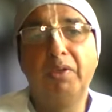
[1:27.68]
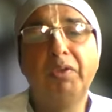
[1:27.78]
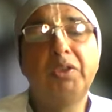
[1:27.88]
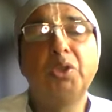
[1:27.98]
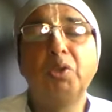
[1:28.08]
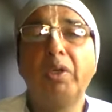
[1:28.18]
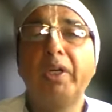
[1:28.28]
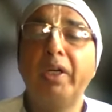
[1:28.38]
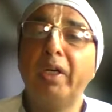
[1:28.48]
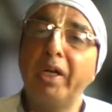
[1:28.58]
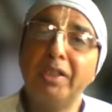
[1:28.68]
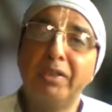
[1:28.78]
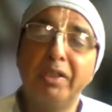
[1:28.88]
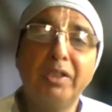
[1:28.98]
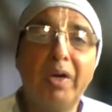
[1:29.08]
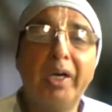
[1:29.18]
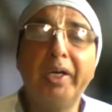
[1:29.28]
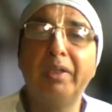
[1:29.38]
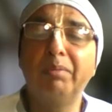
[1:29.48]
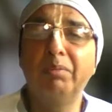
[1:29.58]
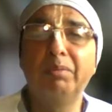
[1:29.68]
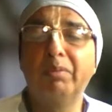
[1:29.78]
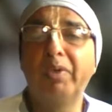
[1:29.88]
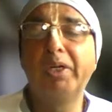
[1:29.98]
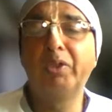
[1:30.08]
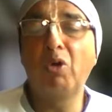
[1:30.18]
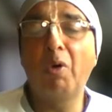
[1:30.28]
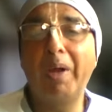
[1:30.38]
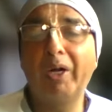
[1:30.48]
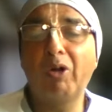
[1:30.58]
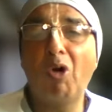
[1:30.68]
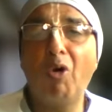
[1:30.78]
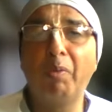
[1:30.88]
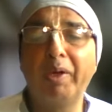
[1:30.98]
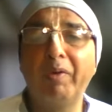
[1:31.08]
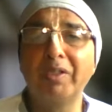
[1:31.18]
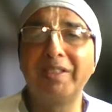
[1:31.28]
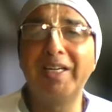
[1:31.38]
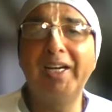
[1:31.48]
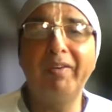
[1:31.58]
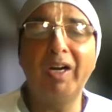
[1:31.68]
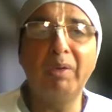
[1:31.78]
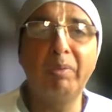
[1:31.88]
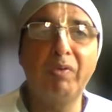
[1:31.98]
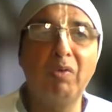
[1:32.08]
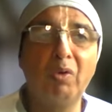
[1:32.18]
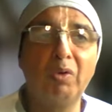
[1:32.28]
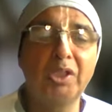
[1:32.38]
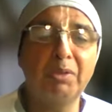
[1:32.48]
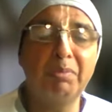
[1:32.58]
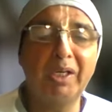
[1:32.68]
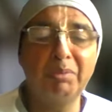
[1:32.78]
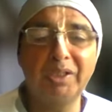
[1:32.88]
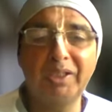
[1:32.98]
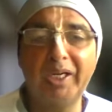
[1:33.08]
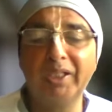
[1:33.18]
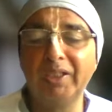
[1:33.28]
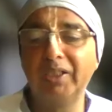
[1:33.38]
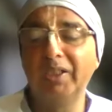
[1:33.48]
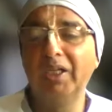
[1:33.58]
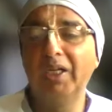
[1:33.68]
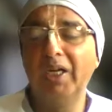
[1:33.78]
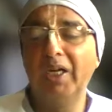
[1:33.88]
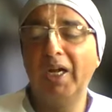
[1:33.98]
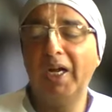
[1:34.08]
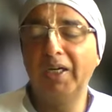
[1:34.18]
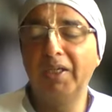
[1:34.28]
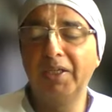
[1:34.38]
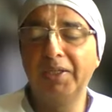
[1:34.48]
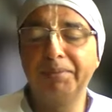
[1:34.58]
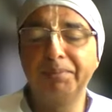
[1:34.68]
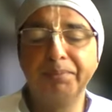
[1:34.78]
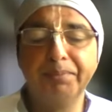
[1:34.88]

with the Suri, you know, he's he's ready ready to go back home. He was nearly ready before, just made a mistake. And uh,